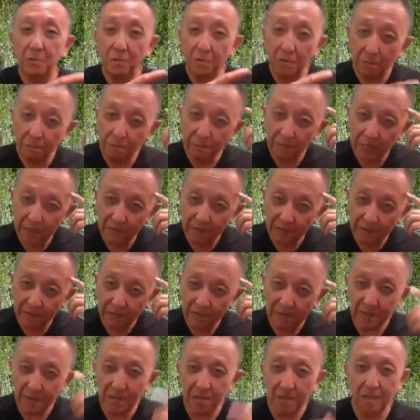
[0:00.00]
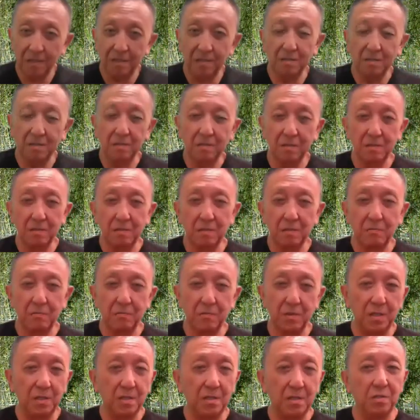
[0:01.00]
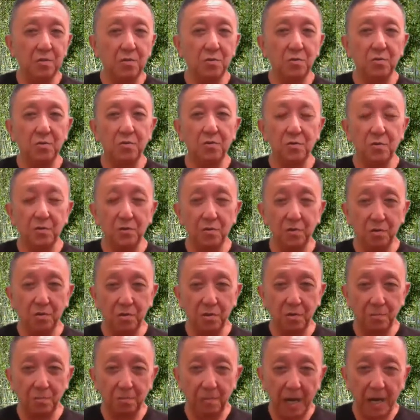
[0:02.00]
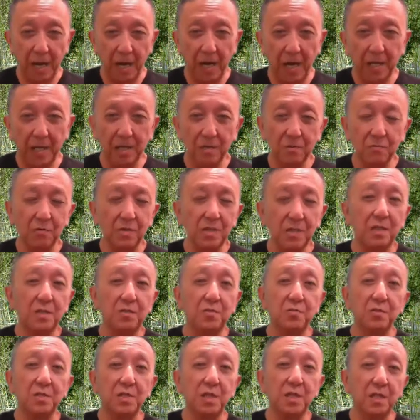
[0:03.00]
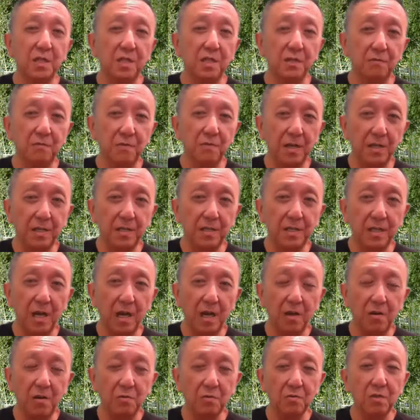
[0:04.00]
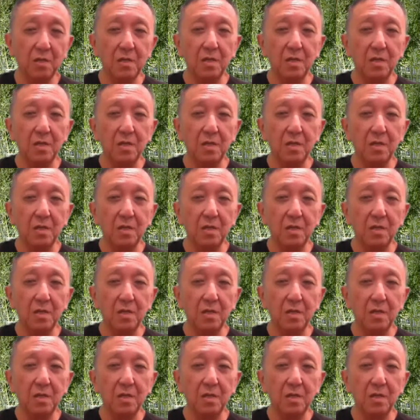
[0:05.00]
your mental state, whether your mind, what are you thinking right now,